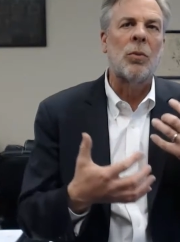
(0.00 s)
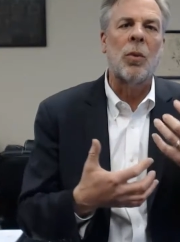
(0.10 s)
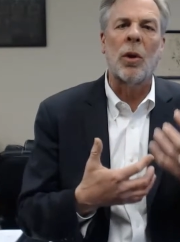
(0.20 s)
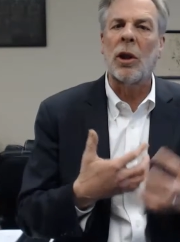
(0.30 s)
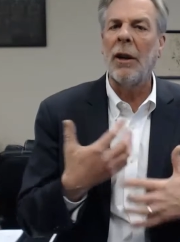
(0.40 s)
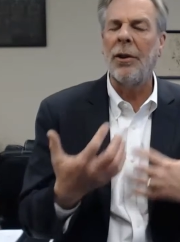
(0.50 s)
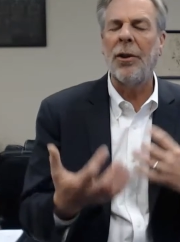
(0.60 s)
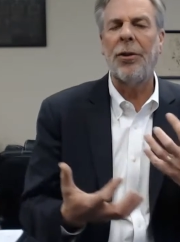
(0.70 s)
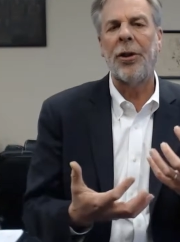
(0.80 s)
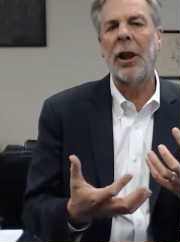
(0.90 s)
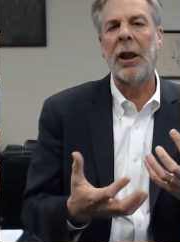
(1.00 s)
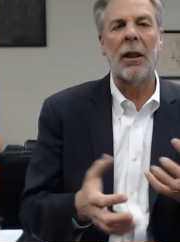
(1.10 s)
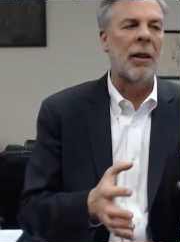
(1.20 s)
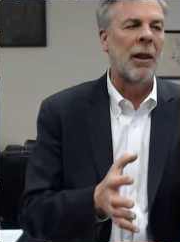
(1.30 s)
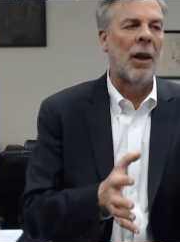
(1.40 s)
we're going to
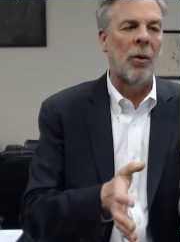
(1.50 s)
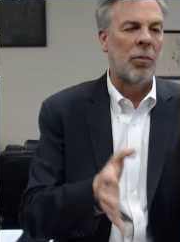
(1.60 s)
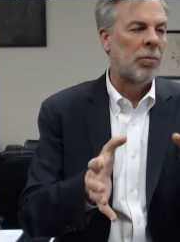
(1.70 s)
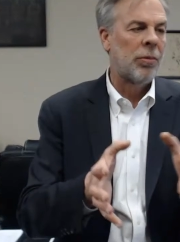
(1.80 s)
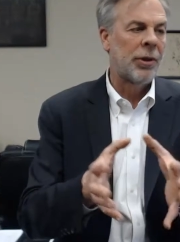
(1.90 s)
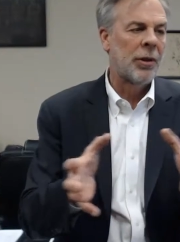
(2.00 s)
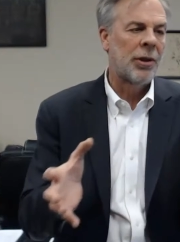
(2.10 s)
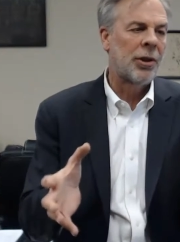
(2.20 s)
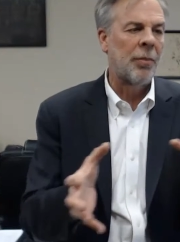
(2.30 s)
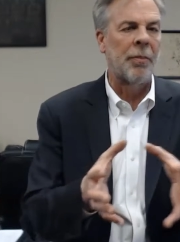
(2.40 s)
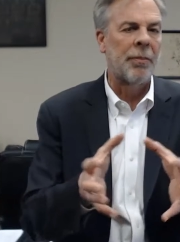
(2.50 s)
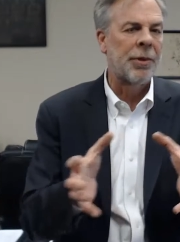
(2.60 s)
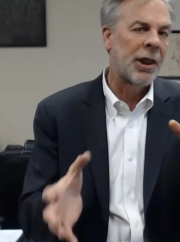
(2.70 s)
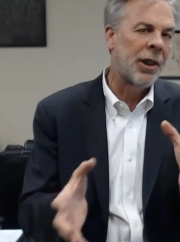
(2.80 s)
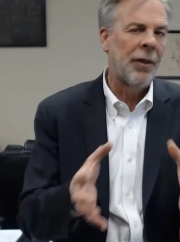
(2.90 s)
see,
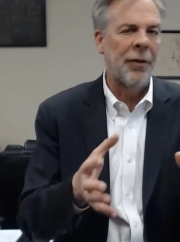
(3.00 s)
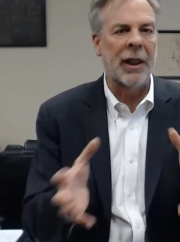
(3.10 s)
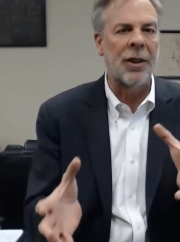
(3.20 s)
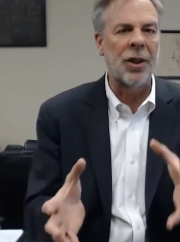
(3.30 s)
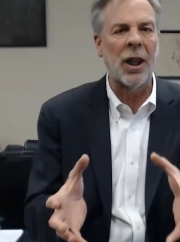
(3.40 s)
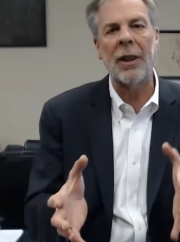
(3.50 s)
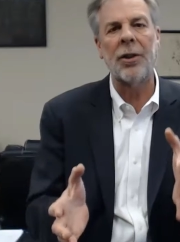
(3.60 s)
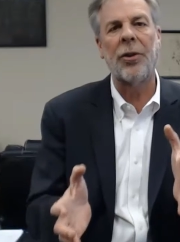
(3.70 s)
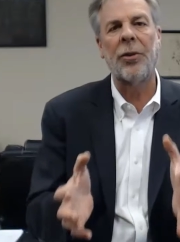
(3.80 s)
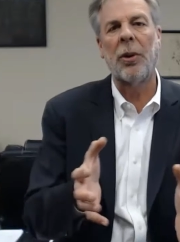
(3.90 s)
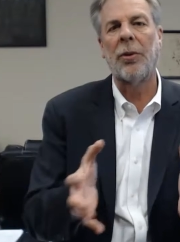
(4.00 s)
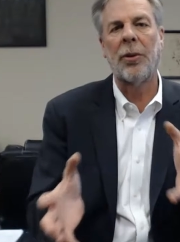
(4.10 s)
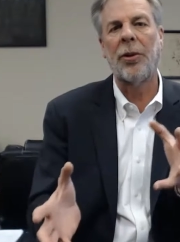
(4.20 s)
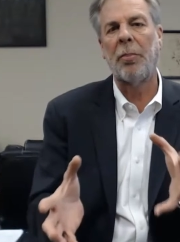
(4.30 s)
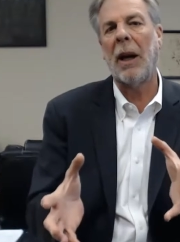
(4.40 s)
some significant changes
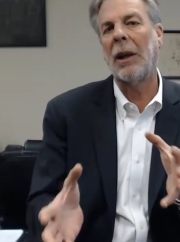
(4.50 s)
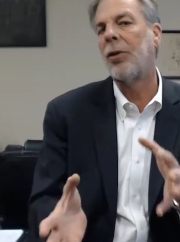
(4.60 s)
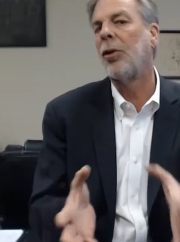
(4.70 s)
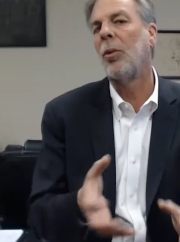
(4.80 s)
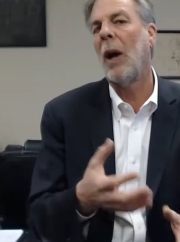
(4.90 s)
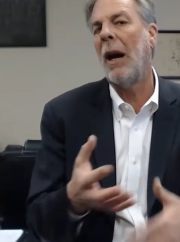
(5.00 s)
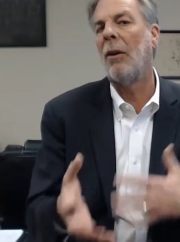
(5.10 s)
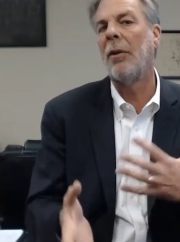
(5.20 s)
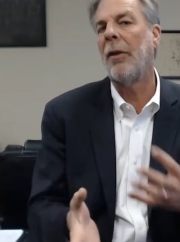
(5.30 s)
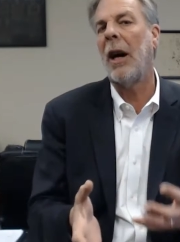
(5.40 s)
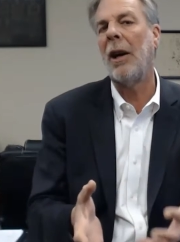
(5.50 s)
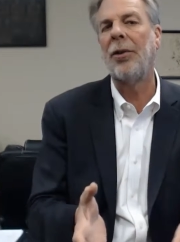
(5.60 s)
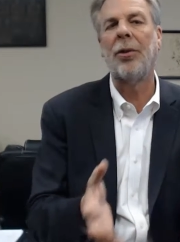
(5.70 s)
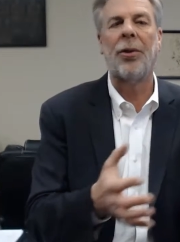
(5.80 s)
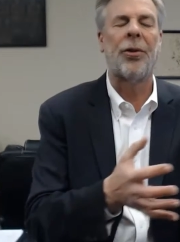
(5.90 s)
with respect to how
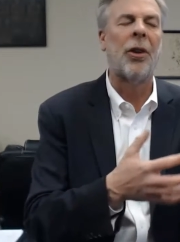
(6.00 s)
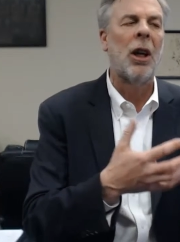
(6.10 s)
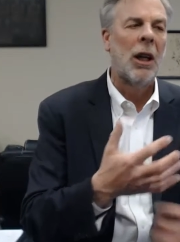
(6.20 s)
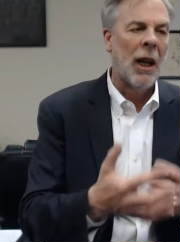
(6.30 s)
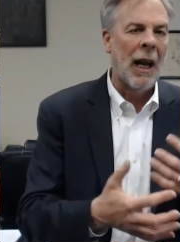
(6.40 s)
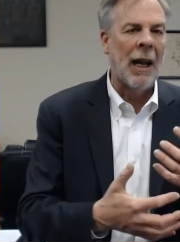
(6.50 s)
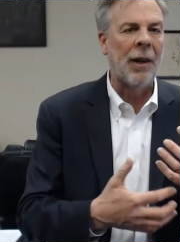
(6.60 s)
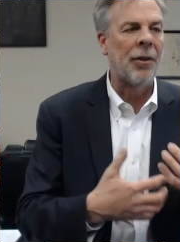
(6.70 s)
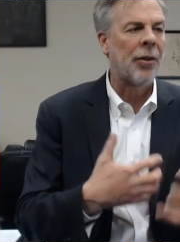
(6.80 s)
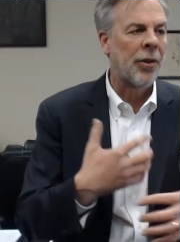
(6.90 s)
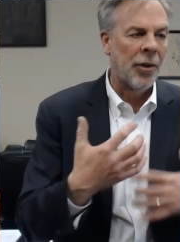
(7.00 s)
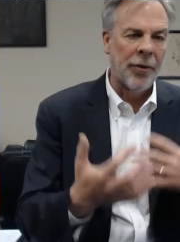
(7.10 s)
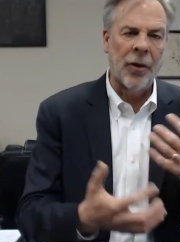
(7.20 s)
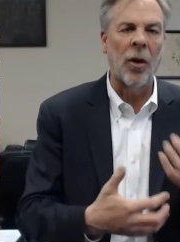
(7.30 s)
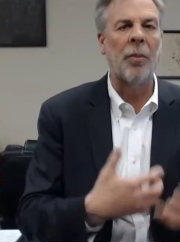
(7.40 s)
advisors and
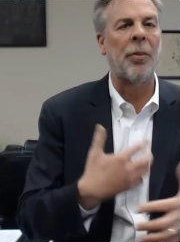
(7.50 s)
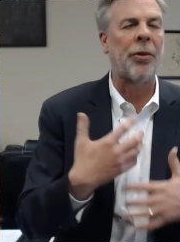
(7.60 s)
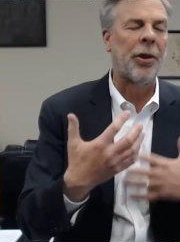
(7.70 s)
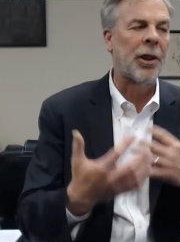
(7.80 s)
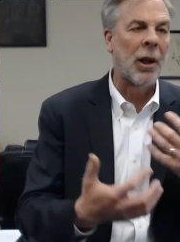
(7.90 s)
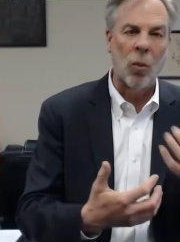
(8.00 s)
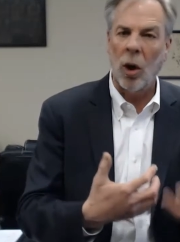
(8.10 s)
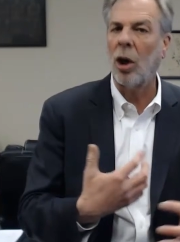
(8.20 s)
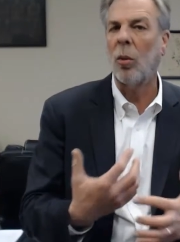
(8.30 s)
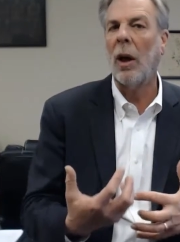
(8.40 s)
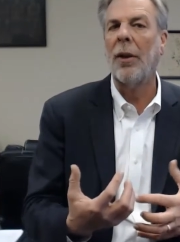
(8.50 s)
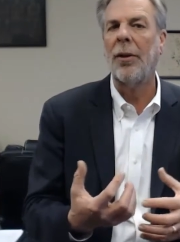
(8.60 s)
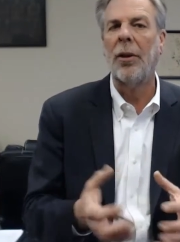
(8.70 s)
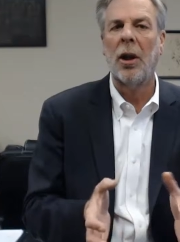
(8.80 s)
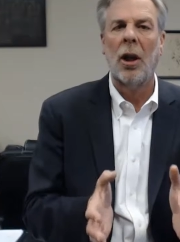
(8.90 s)
the firms that they work
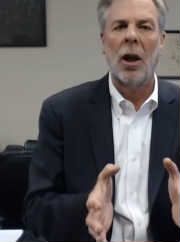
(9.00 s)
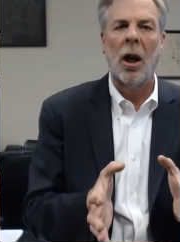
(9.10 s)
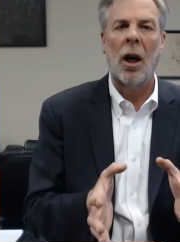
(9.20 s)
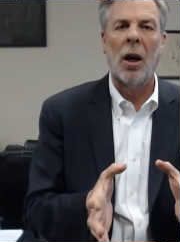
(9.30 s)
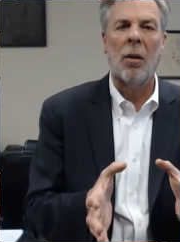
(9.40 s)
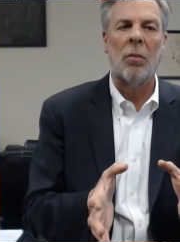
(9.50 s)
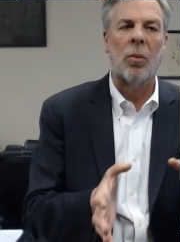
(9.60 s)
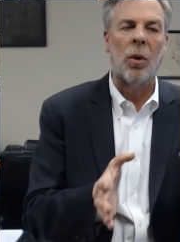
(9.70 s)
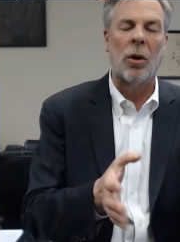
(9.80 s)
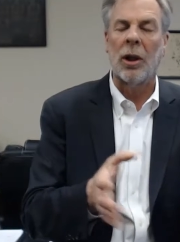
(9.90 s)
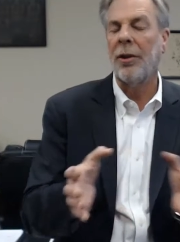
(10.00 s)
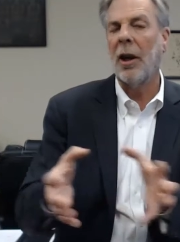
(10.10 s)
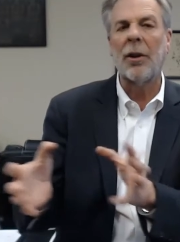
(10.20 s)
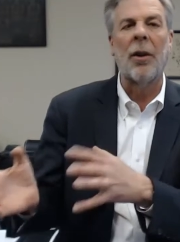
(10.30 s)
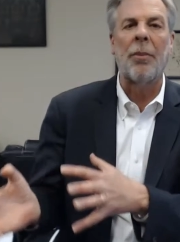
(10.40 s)
with will
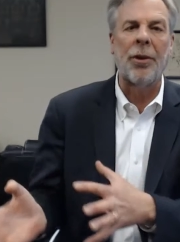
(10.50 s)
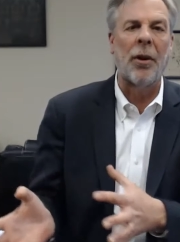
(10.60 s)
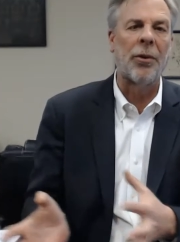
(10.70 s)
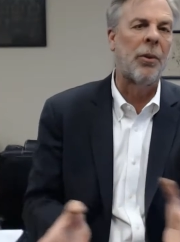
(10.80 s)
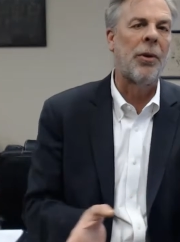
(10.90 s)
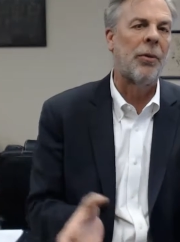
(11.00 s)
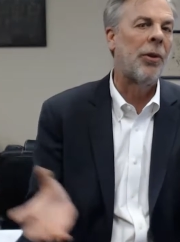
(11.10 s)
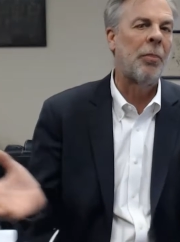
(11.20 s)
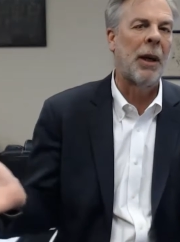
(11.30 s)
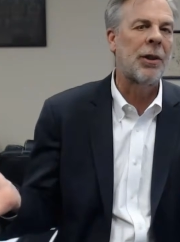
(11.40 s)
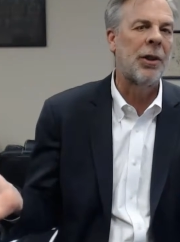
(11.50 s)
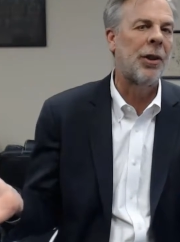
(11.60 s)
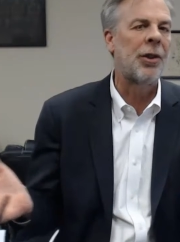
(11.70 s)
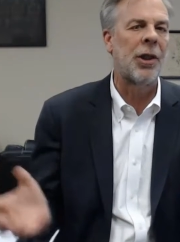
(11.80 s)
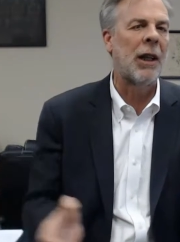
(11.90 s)
conduct themselves with respect
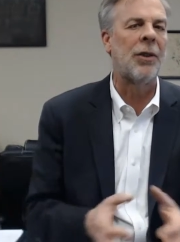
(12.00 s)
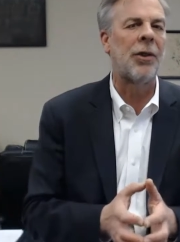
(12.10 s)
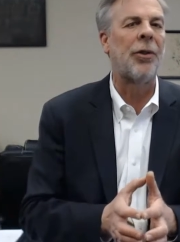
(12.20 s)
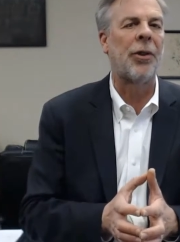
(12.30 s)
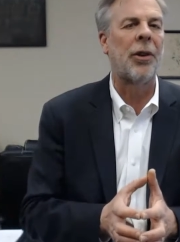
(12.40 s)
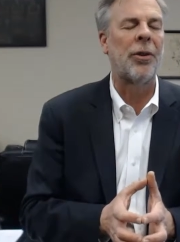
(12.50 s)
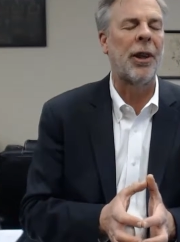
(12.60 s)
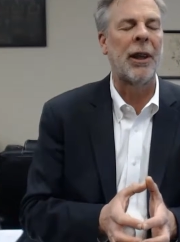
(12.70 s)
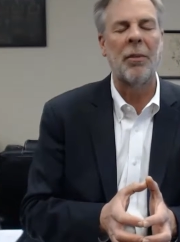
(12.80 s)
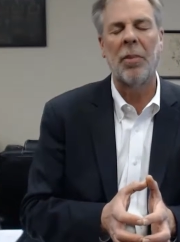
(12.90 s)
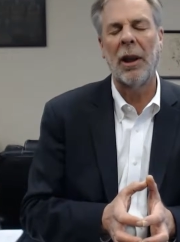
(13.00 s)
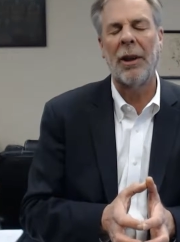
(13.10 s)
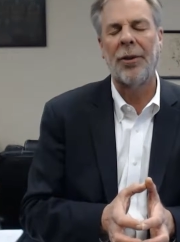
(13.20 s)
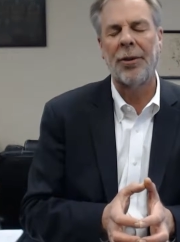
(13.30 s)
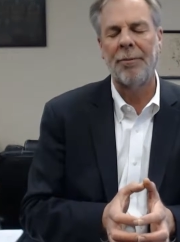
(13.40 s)
to the changes that are taking
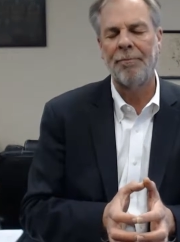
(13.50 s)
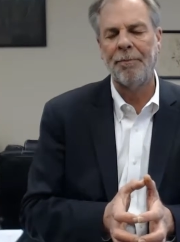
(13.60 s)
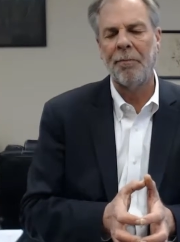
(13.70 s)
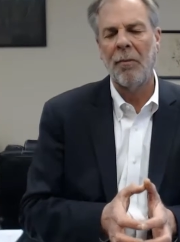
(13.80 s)
place.